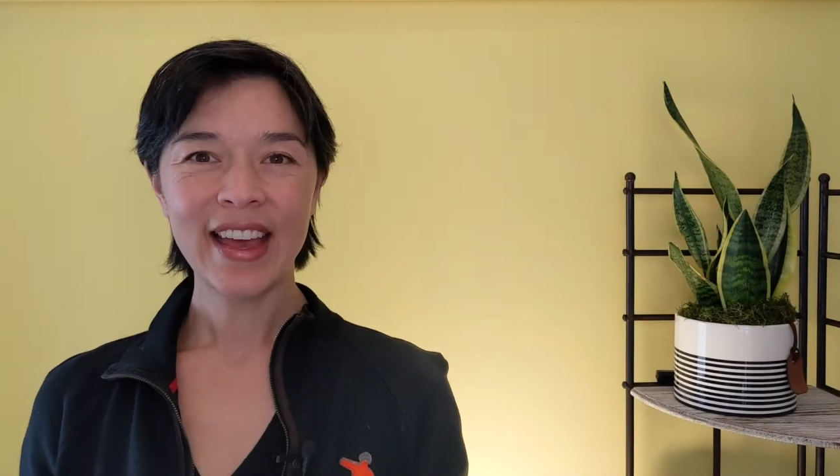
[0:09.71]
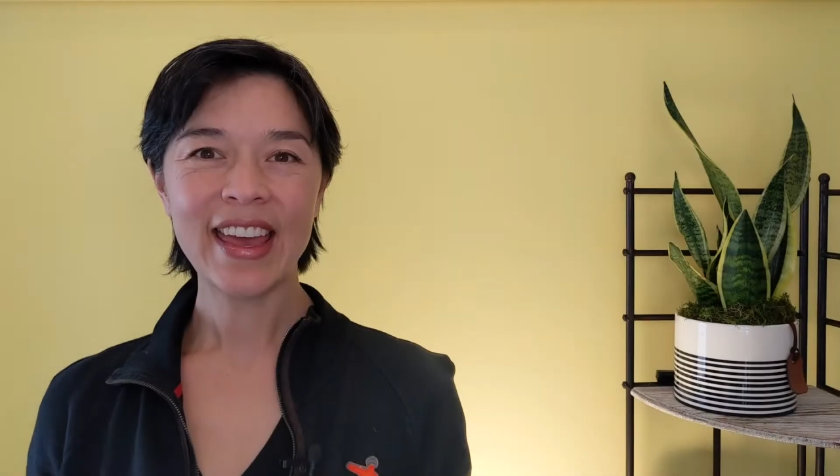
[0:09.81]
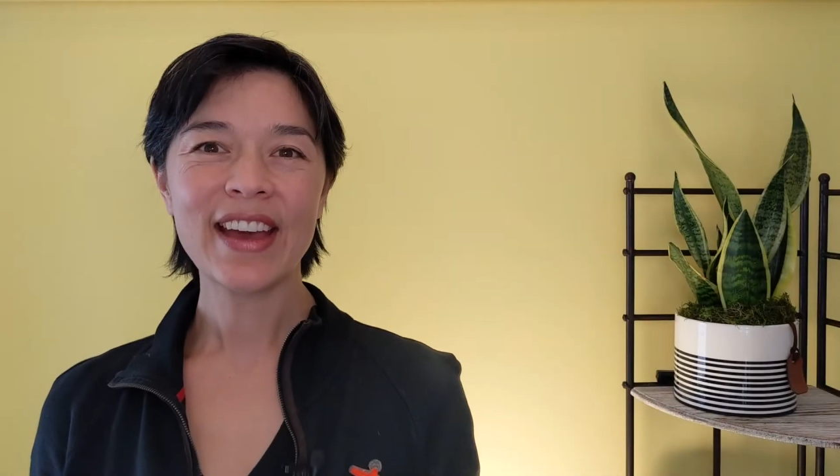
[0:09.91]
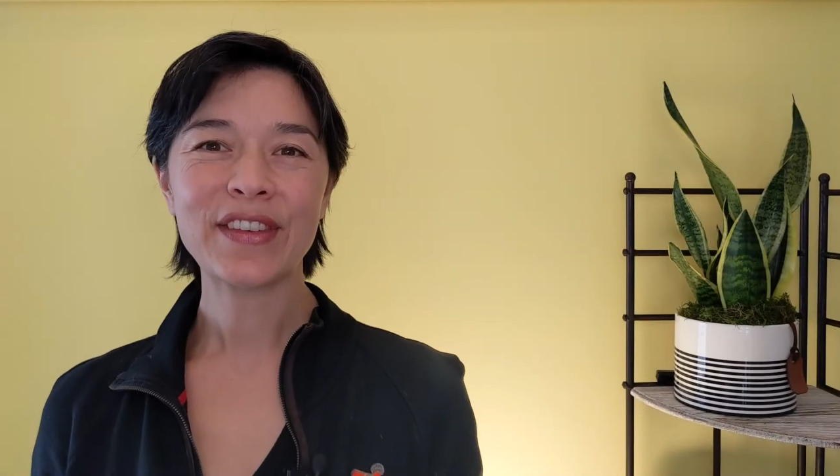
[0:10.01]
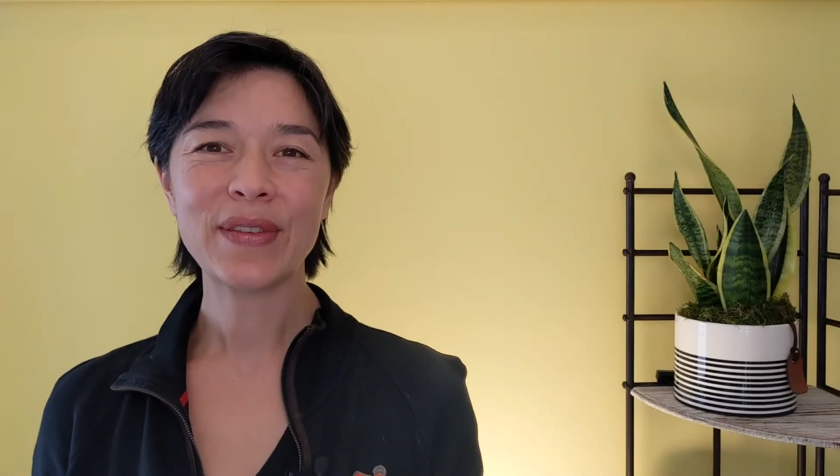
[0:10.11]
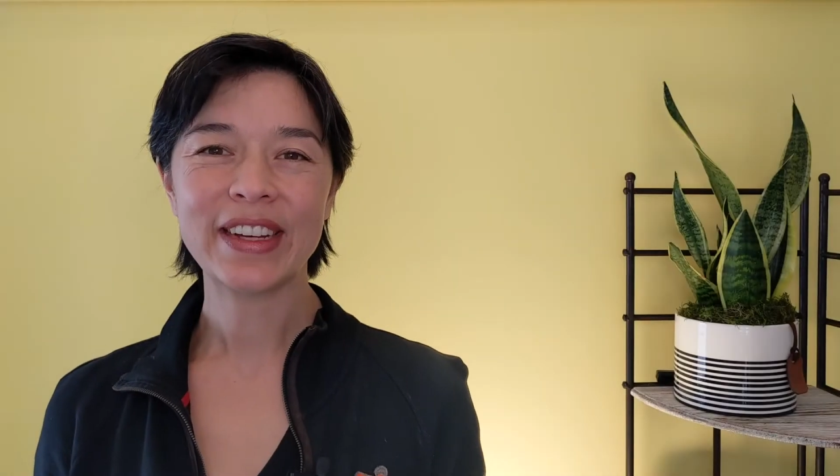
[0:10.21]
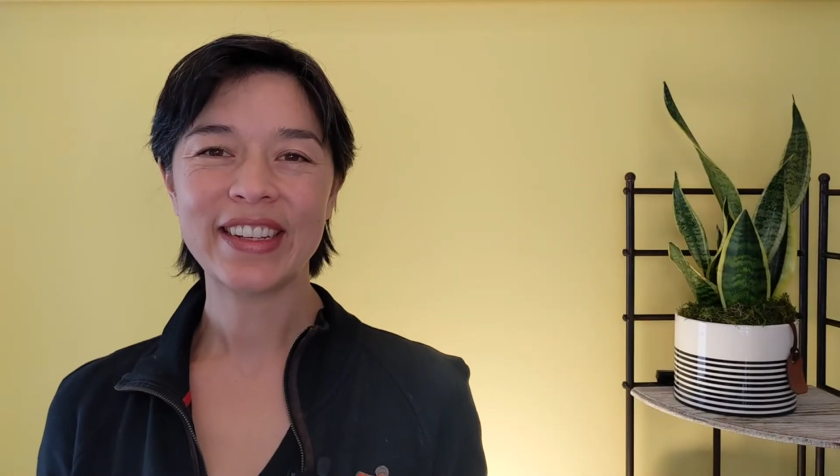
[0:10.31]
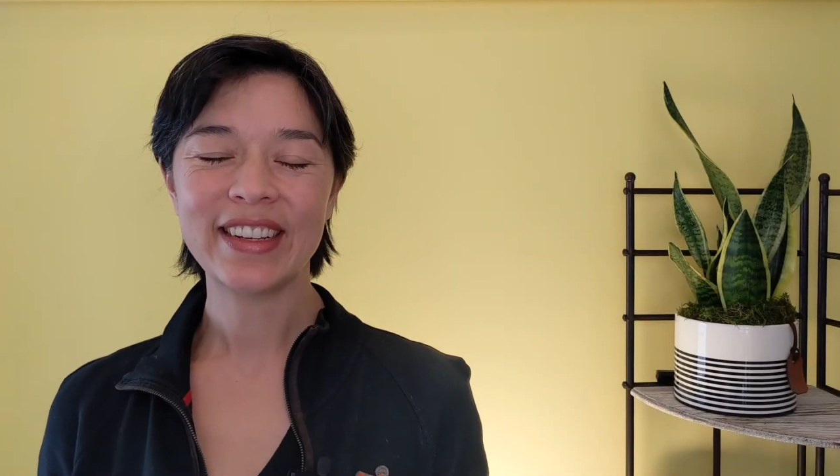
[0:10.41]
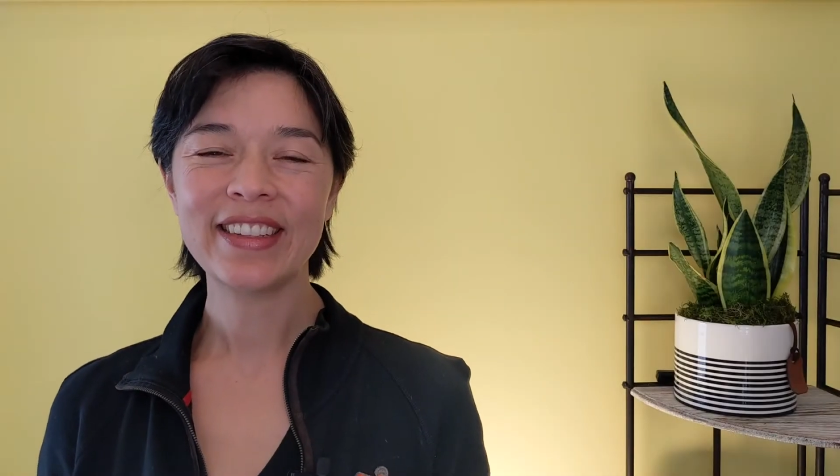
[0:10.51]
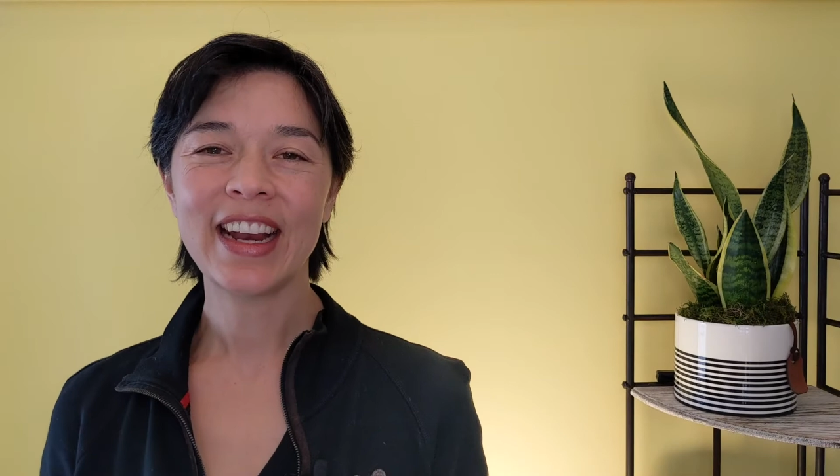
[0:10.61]
Hey
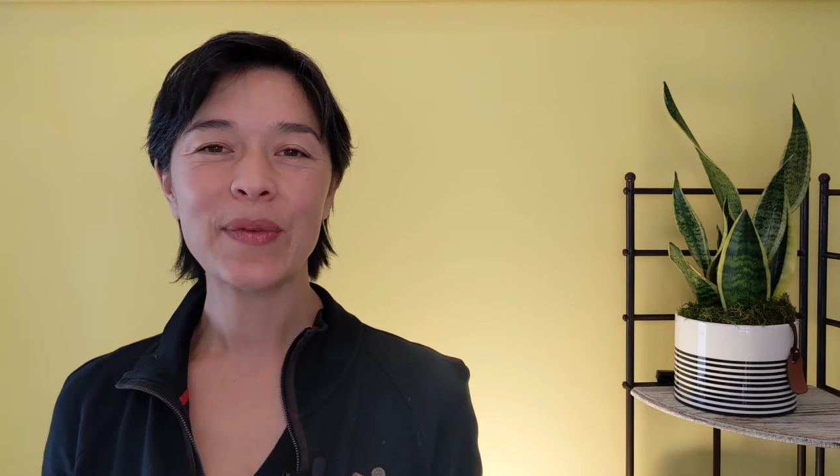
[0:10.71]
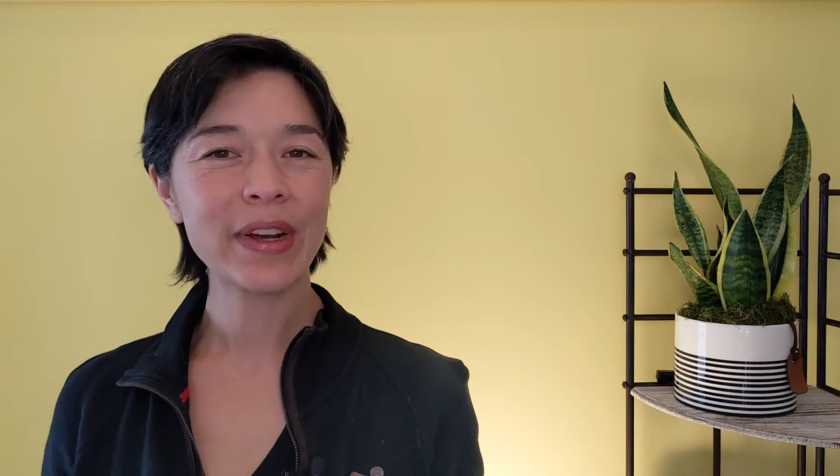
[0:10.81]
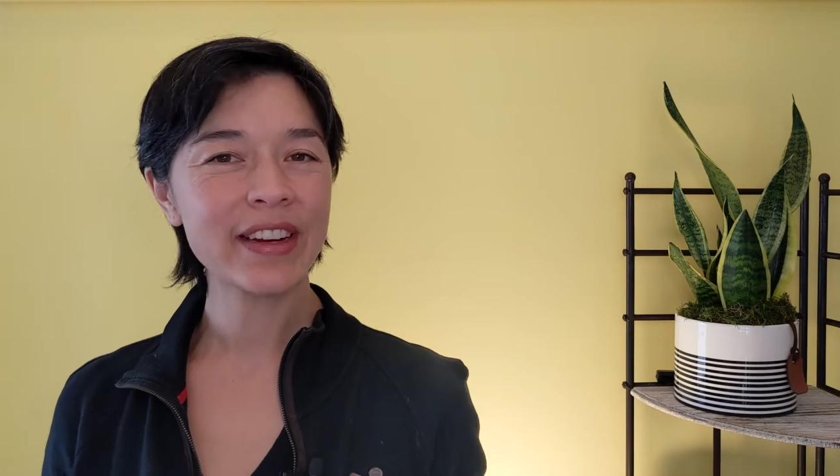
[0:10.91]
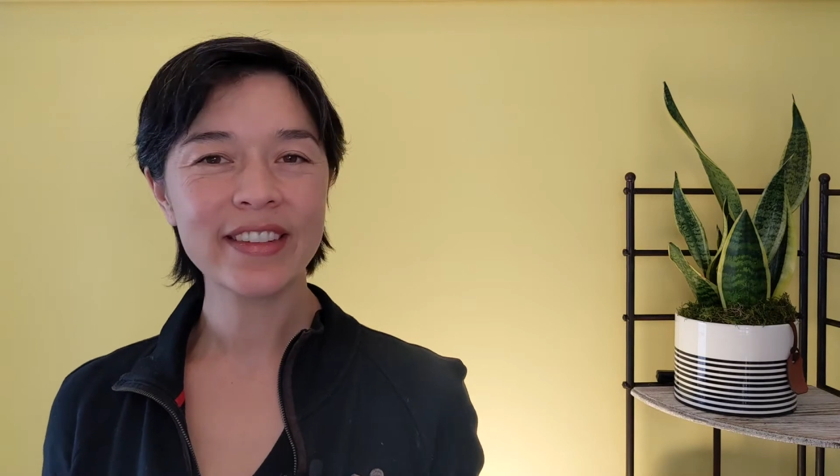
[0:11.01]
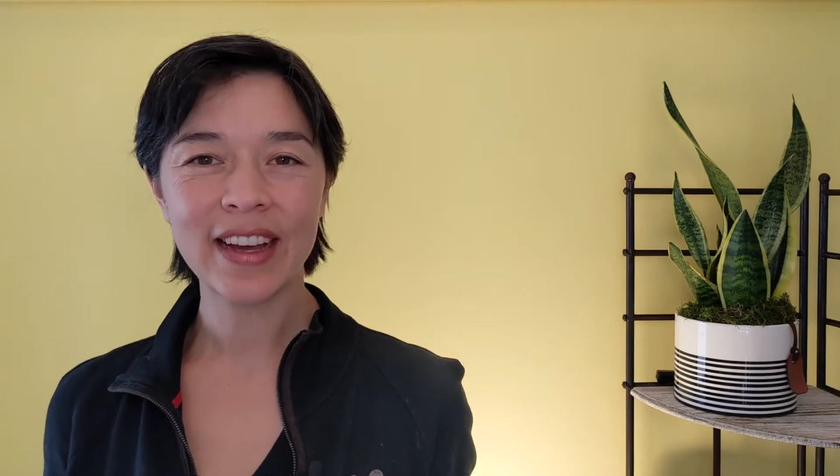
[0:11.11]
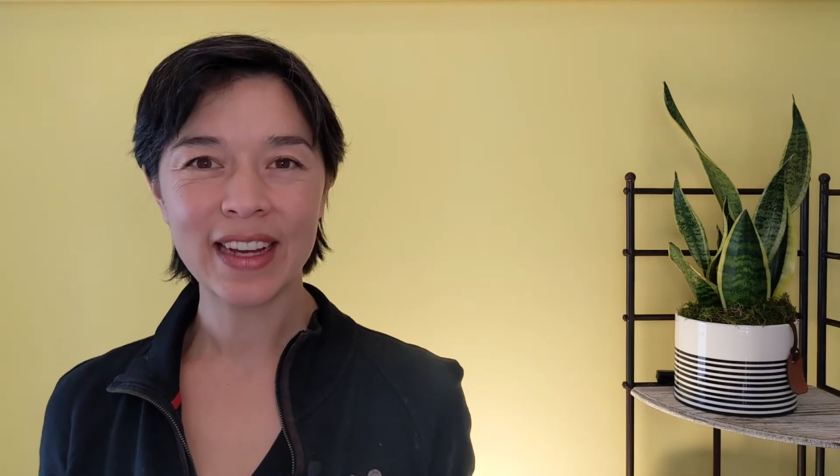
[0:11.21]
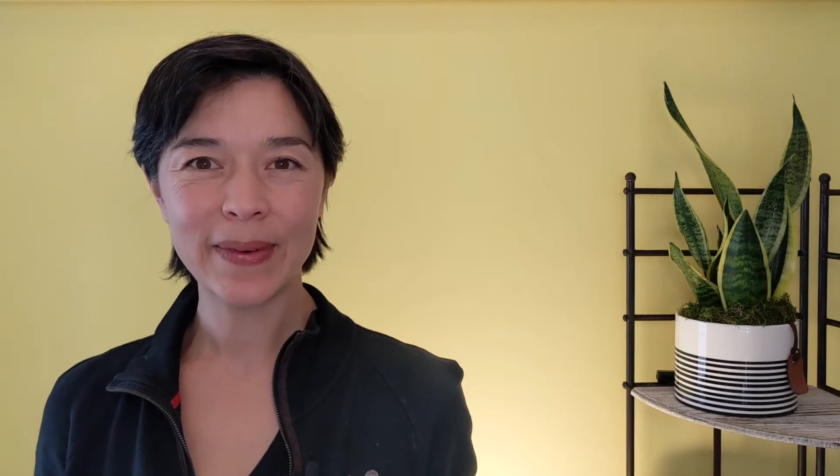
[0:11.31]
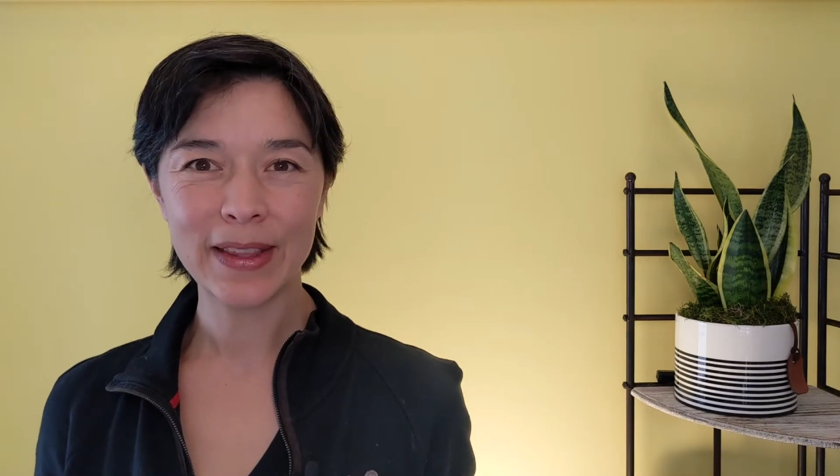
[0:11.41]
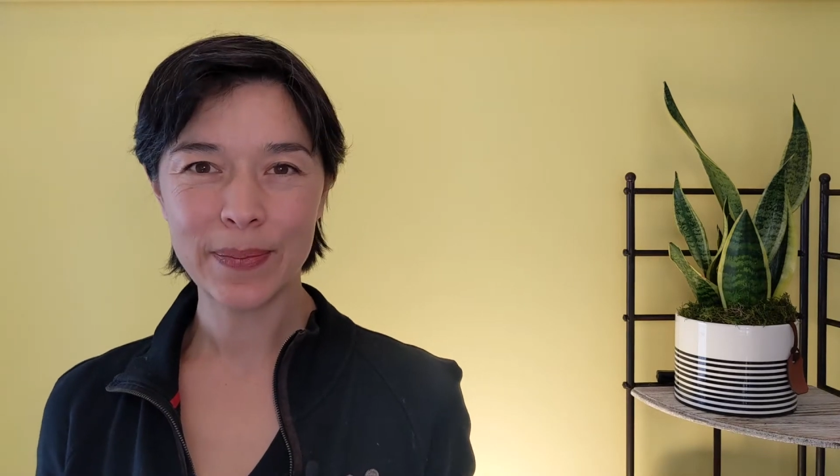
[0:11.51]
everyone, today we're going to talk about the